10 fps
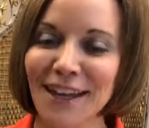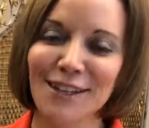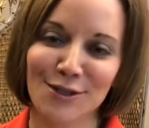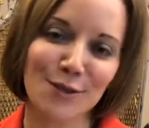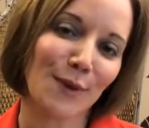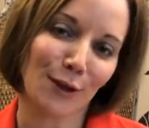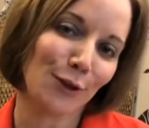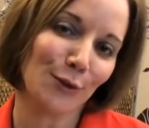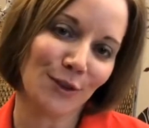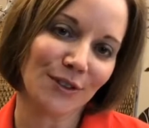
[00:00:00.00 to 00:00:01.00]
It's just my
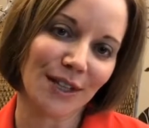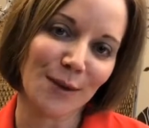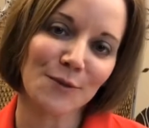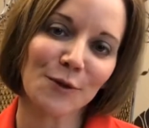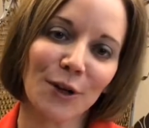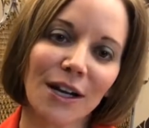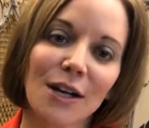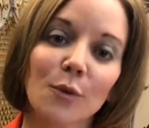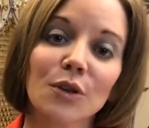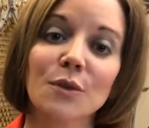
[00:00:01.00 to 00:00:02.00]
cute little name for it.
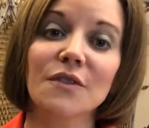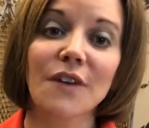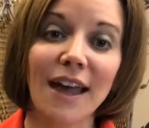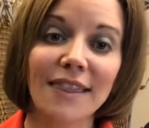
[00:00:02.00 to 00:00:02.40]
It works with fine